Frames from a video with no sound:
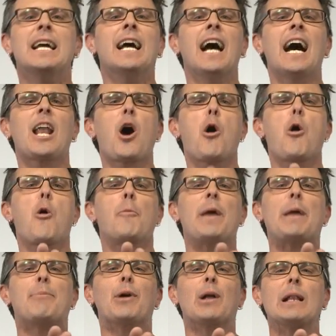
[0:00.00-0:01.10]
Hello,
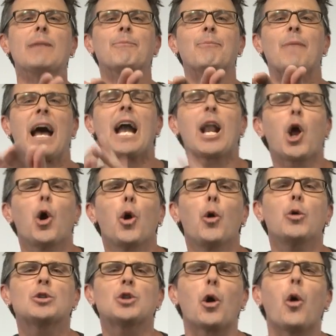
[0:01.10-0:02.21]
people.
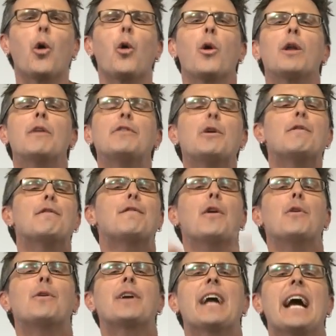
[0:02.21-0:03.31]
Hello to all of you
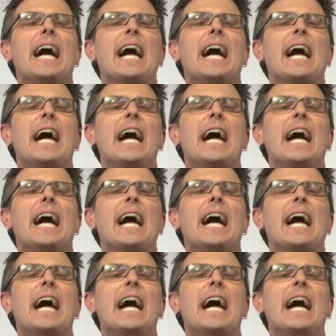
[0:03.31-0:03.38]
folk